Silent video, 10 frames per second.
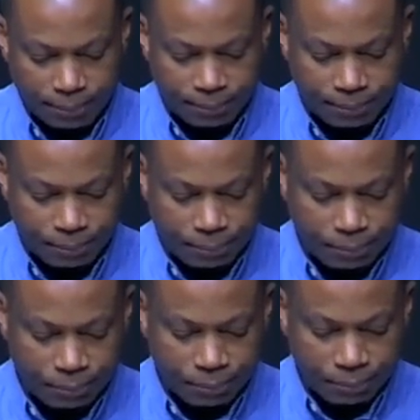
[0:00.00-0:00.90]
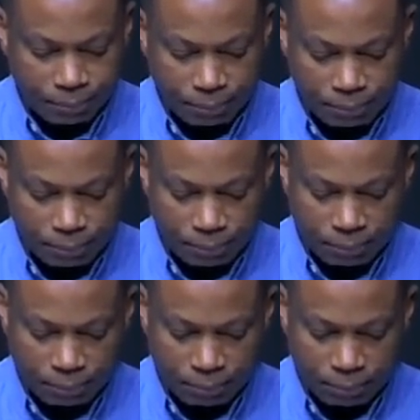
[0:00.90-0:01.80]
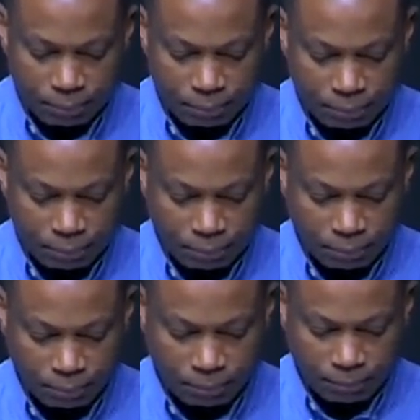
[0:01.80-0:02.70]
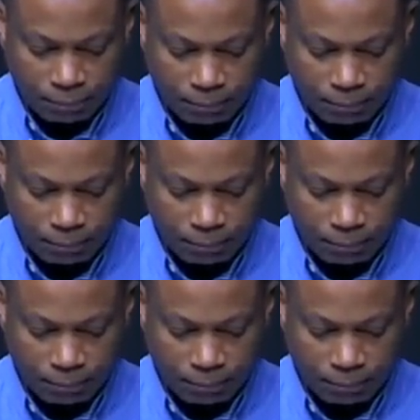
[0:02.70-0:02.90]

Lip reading: Nobody speaks.